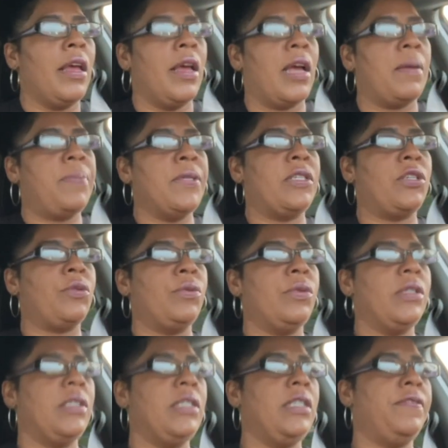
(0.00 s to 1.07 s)
I put
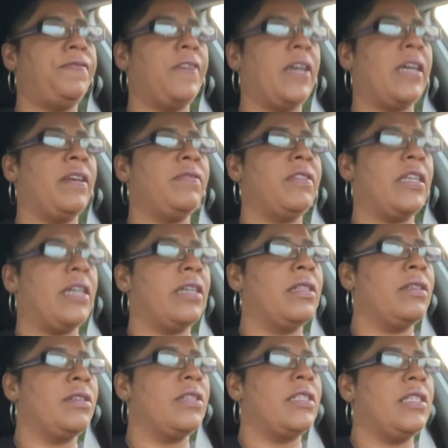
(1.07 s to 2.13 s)

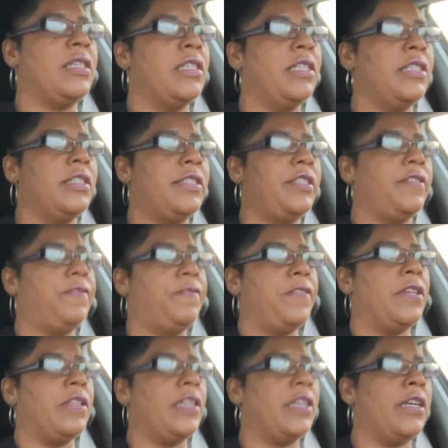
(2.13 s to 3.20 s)
$25 in to
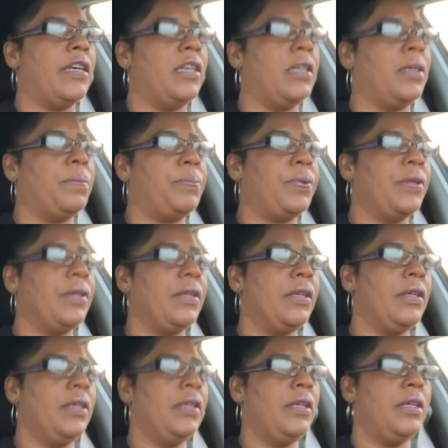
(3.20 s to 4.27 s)
fill it up
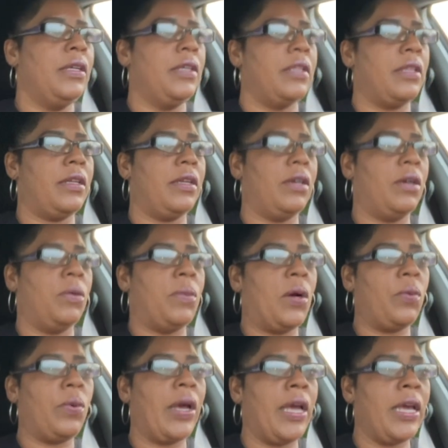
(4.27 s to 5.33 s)
on my
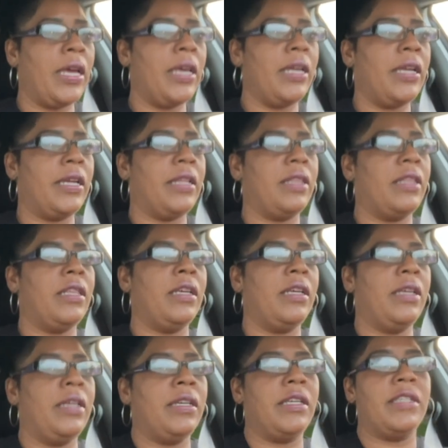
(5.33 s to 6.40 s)
way, and
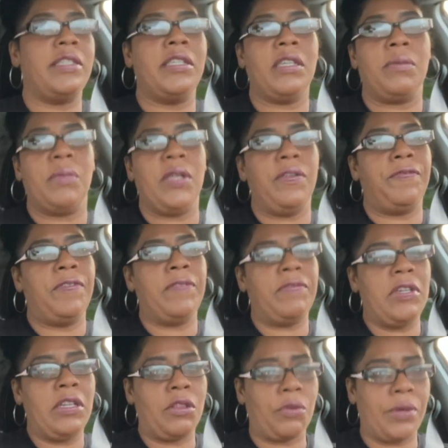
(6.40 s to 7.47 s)
then it took me
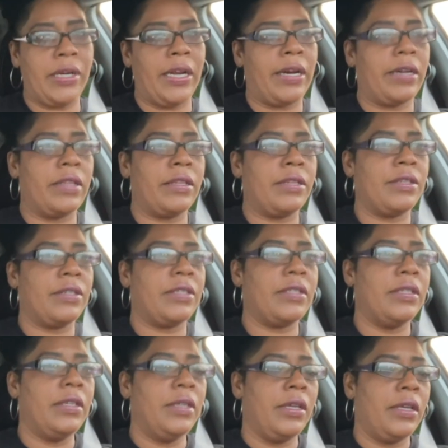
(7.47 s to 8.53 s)

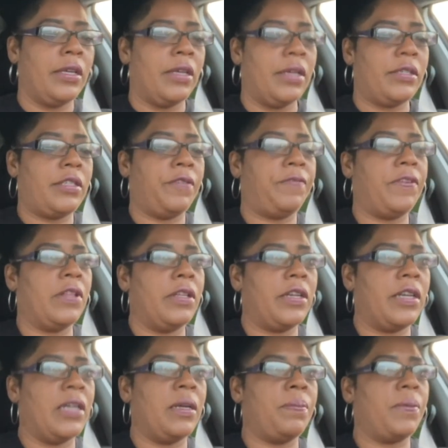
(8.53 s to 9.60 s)
$53 to fill
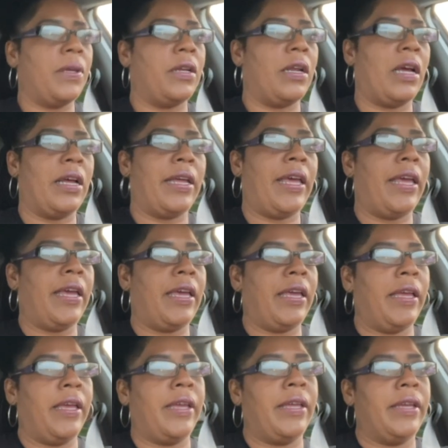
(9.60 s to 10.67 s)
it up, and I
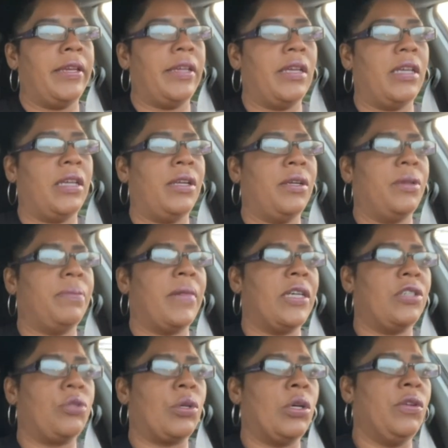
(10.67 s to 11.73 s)
had, um, I
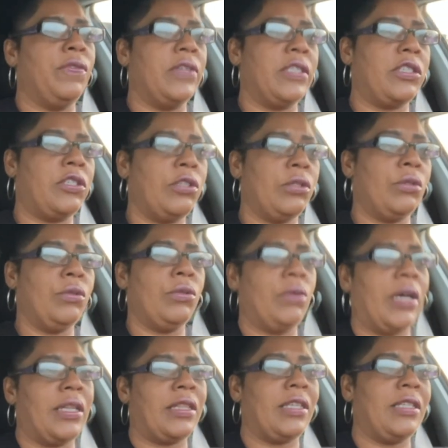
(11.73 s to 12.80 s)
drove it to,
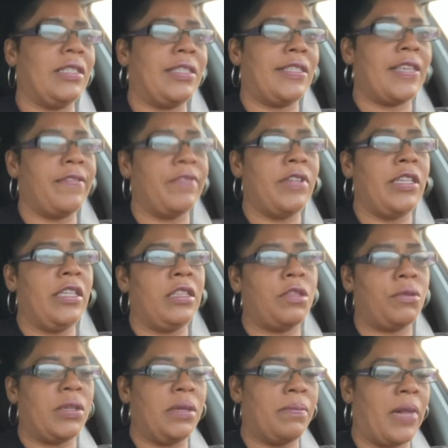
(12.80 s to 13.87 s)
I think,
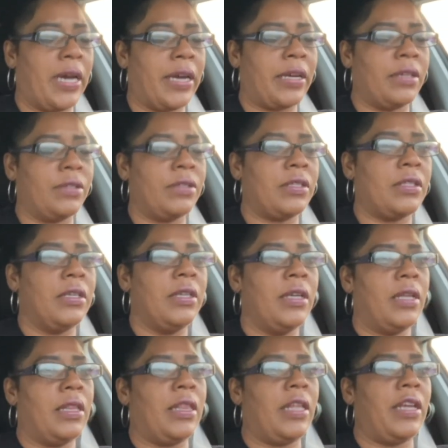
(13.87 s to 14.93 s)
73 miles
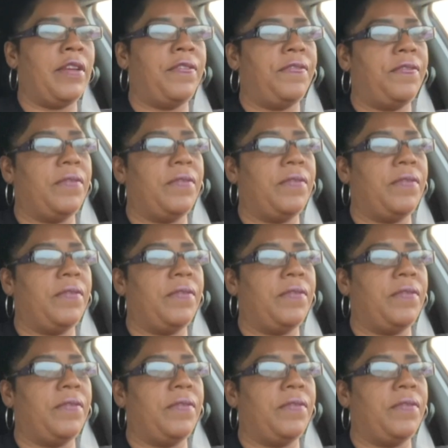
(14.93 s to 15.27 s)
left